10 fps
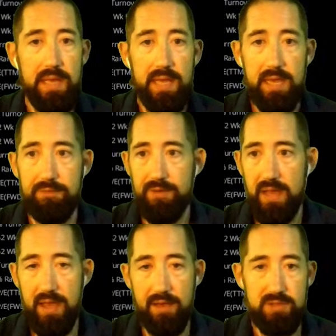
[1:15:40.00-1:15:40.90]
If I
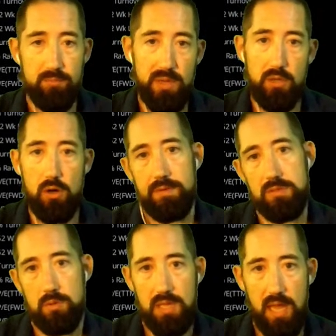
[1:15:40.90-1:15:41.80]
have to bring it over
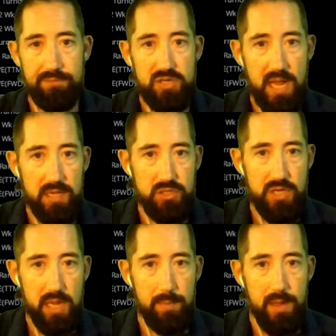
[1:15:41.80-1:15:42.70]
to a live chat and
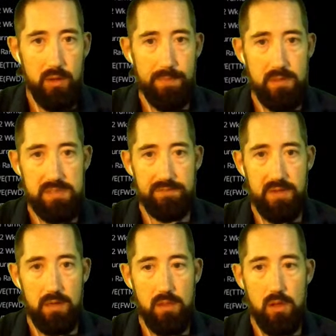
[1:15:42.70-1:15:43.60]
chat about it because I've
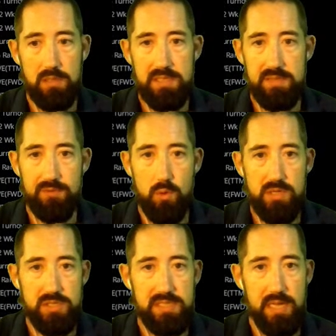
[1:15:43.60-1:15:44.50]
got a long list of
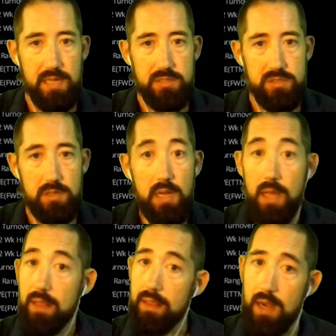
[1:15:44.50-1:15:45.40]
questions to answer,
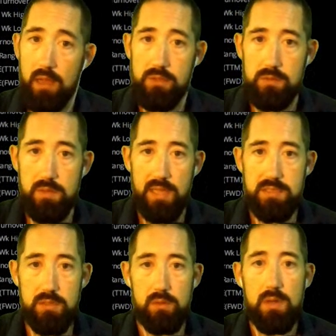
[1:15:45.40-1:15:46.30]
then I'll do that
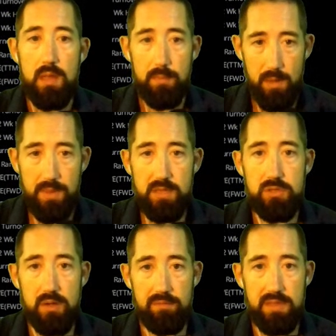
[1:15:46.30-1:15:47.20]
too. But make
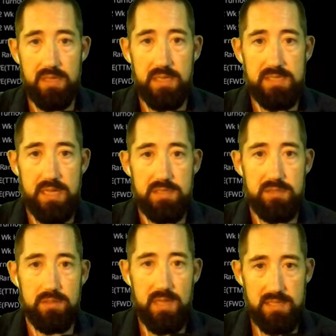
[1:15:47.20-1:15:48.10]
sure everything gets
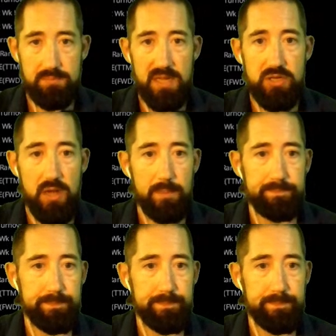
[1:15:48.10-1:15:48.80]
answered. That's my job.